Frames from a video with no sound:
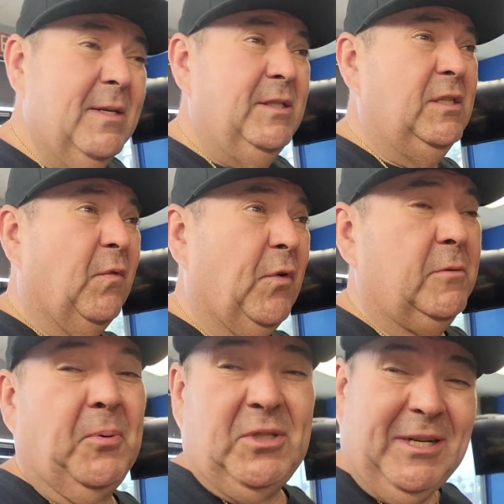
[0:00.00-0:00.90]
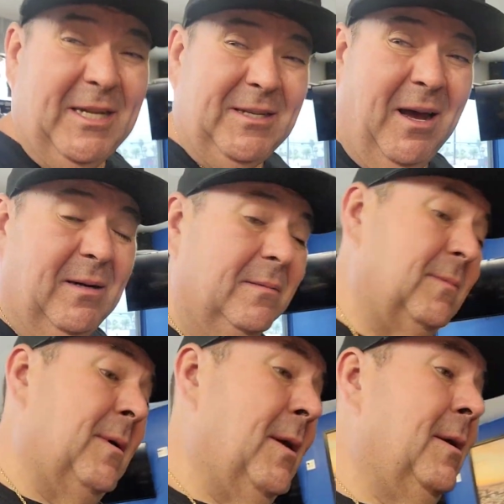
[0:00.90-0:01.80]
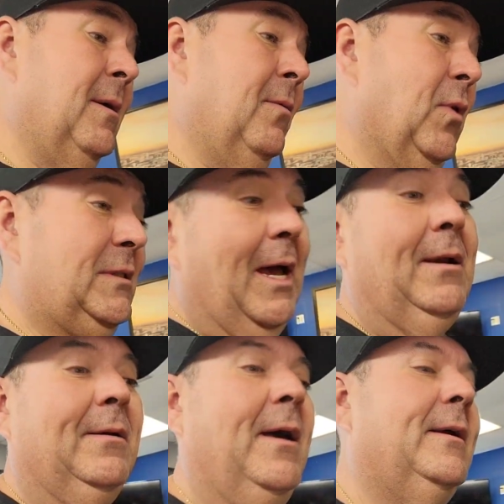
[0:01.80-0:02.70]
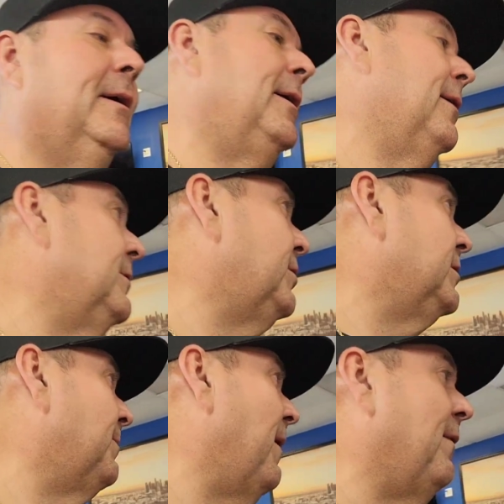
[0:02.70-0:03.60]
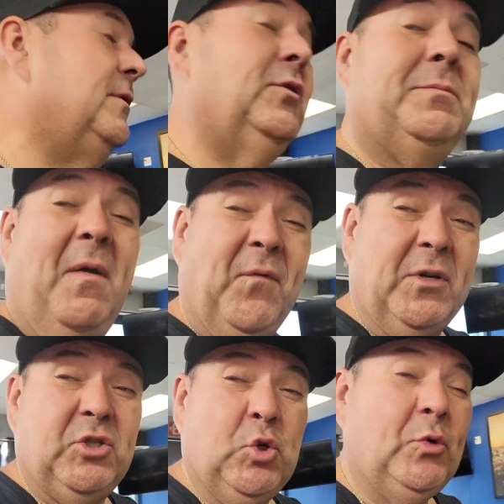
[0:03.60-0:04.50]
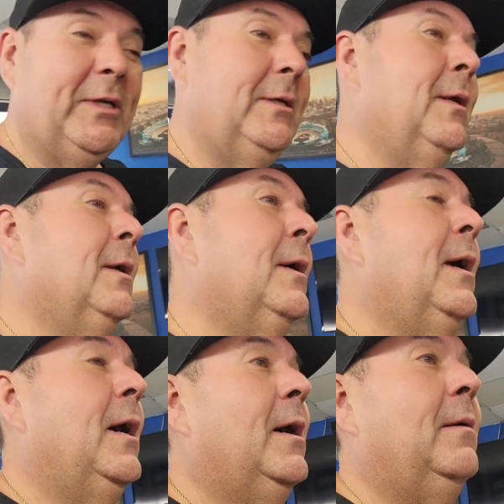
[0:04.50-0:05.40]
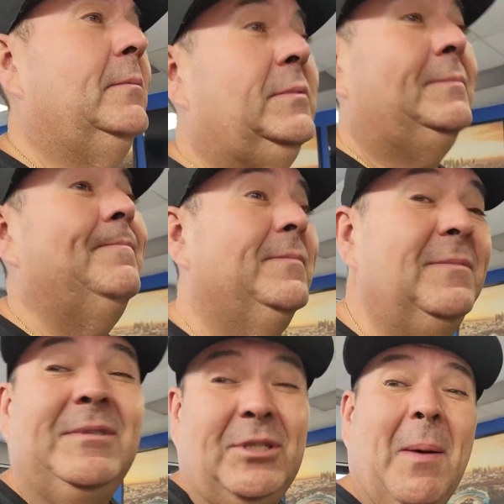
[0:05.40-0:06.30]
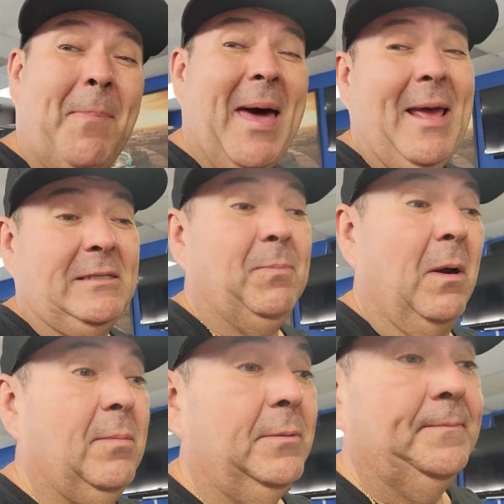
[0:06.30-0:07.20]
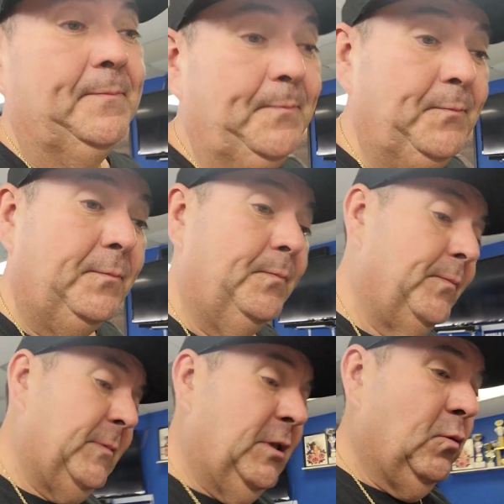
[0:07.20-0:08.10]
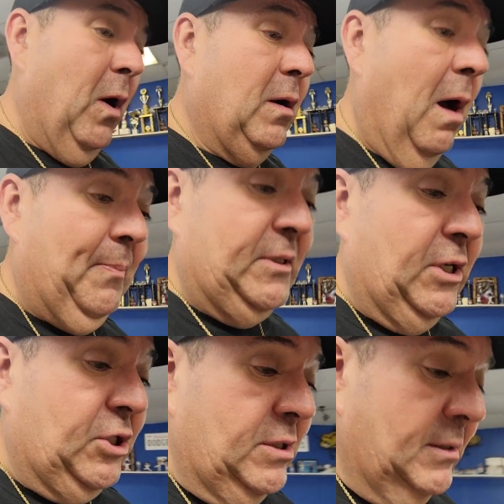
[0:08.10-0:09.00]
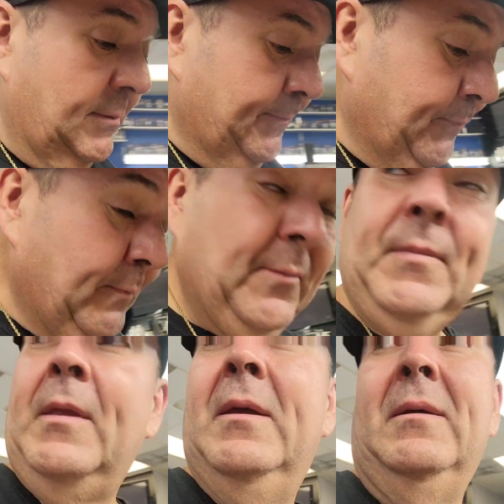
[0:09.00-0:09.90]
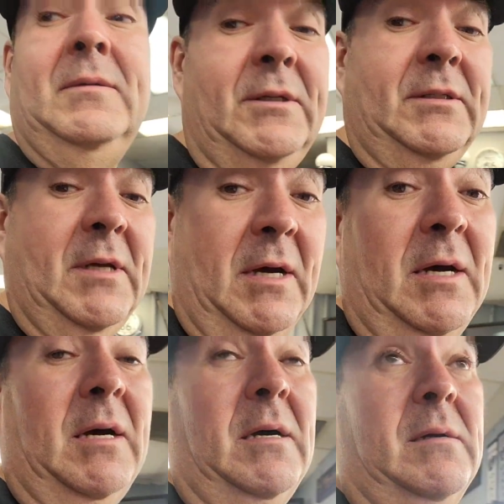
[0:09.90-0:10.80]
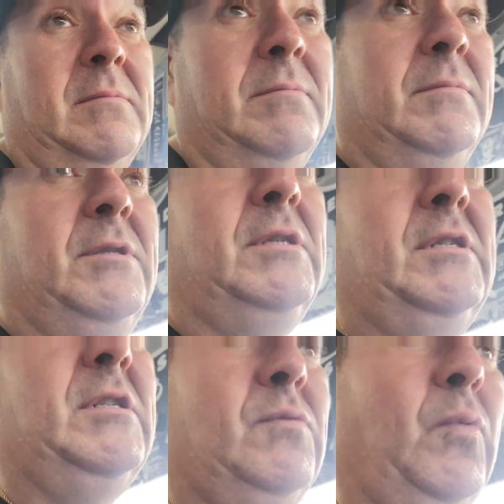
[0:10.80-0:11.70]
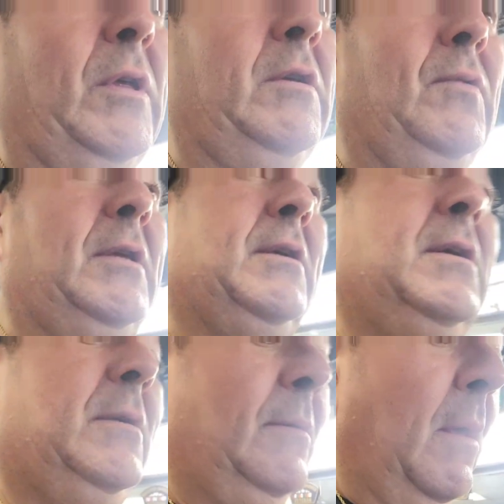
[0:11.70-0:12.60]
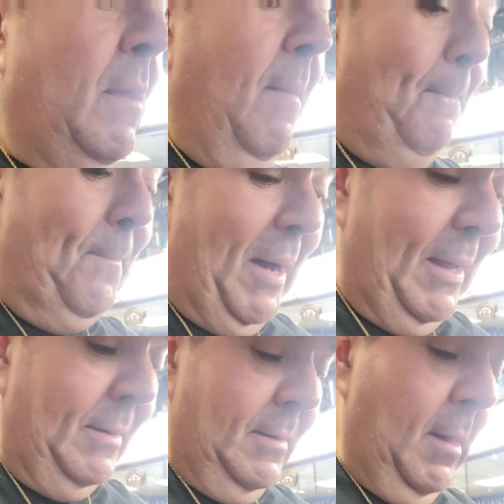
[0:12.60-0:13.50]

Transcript: She's the first person I taught once I learned how to cut hair, she's my she was my first student. Um, she's a badass barber. She's won competitions. She's a uh, uh, she's just really really good, but